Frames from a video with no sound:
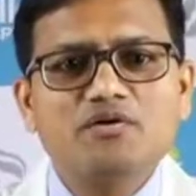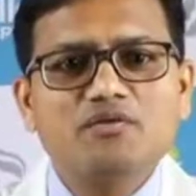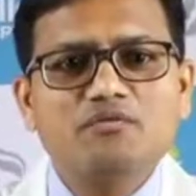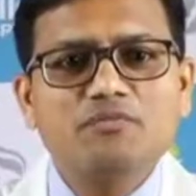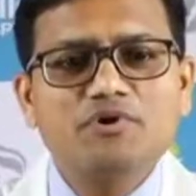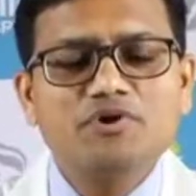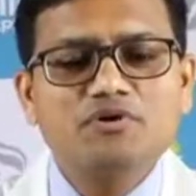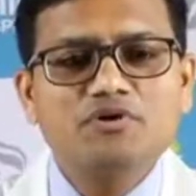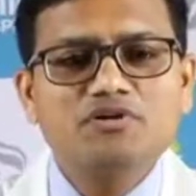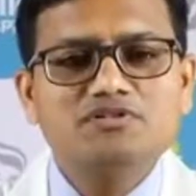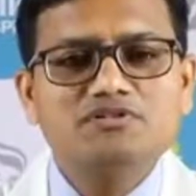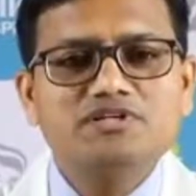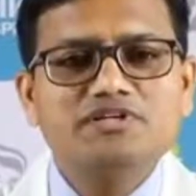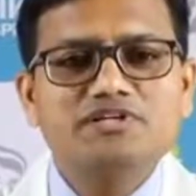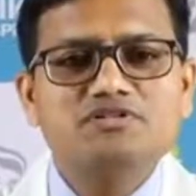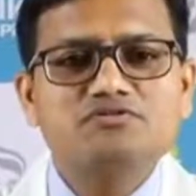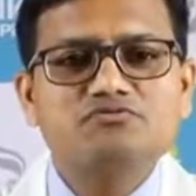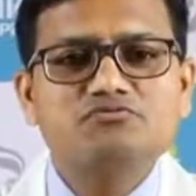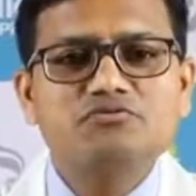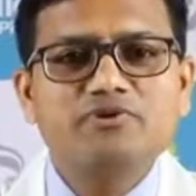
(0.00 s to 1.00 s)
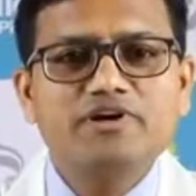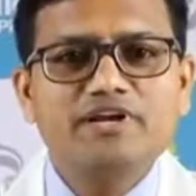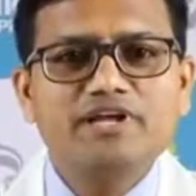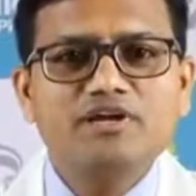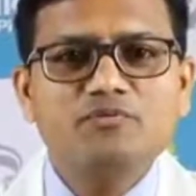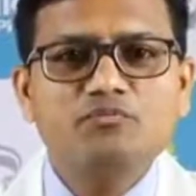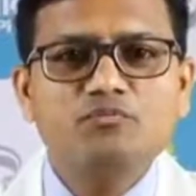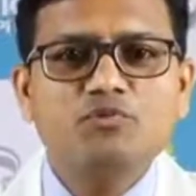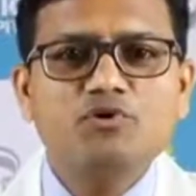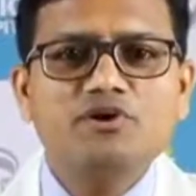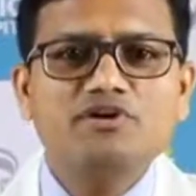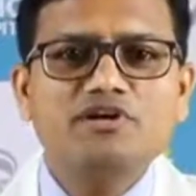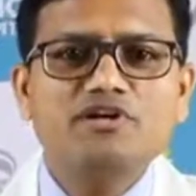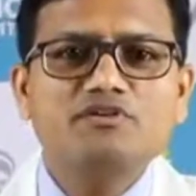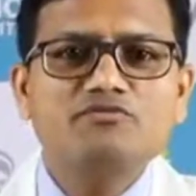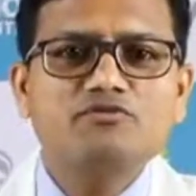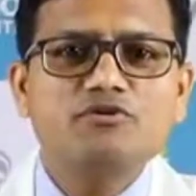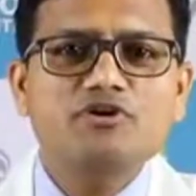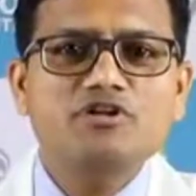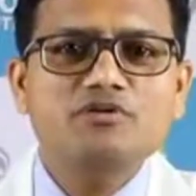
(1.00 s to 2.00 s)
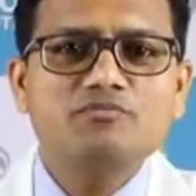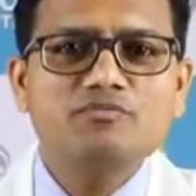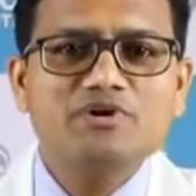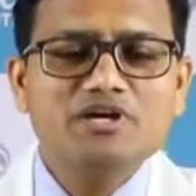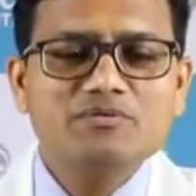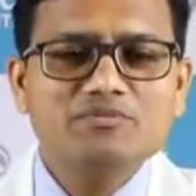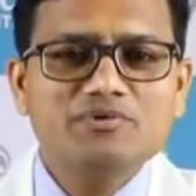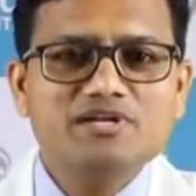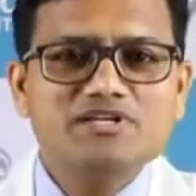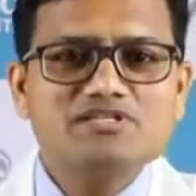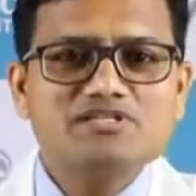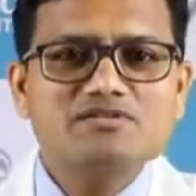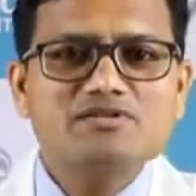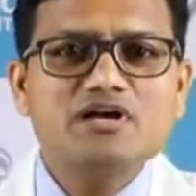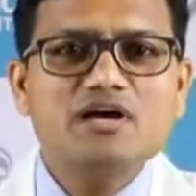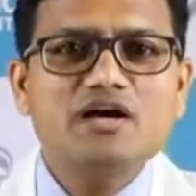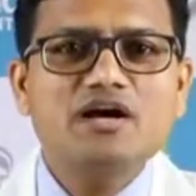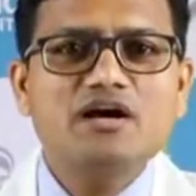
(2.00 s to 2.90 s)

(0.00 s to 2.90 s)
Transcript: because it is very important for the babies,